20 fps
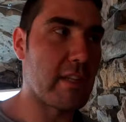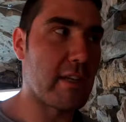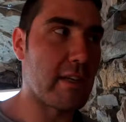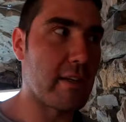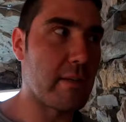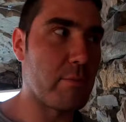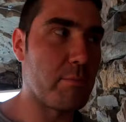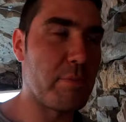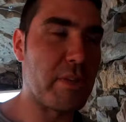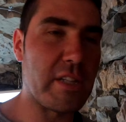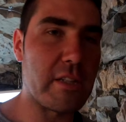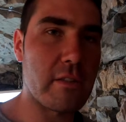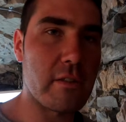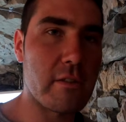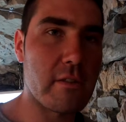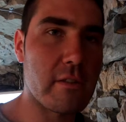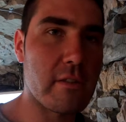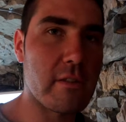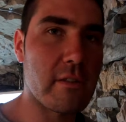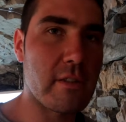The
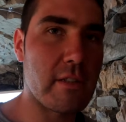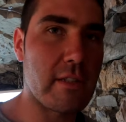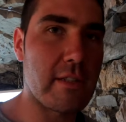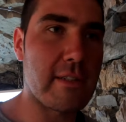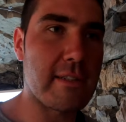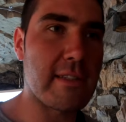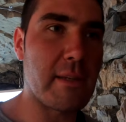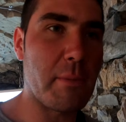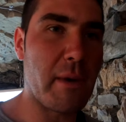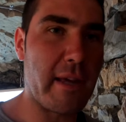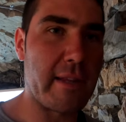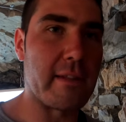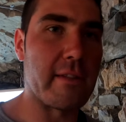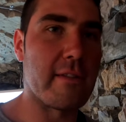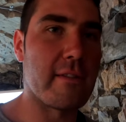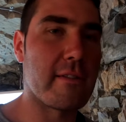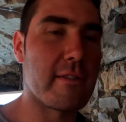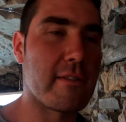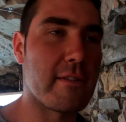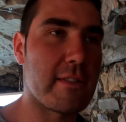Beatus is a
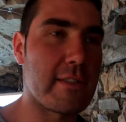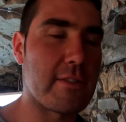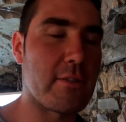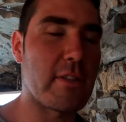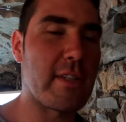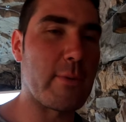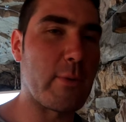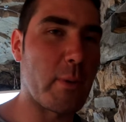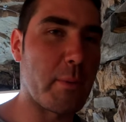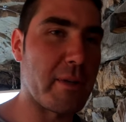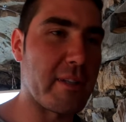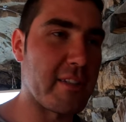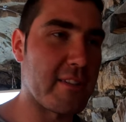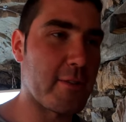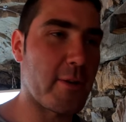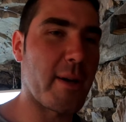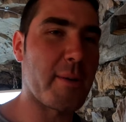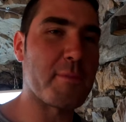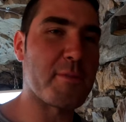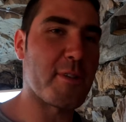man. It's not a woman,
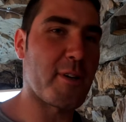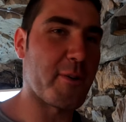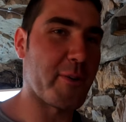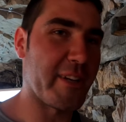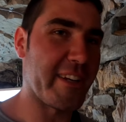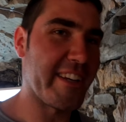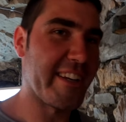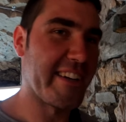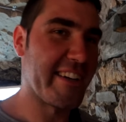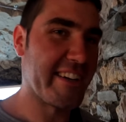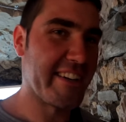so I'm sorry.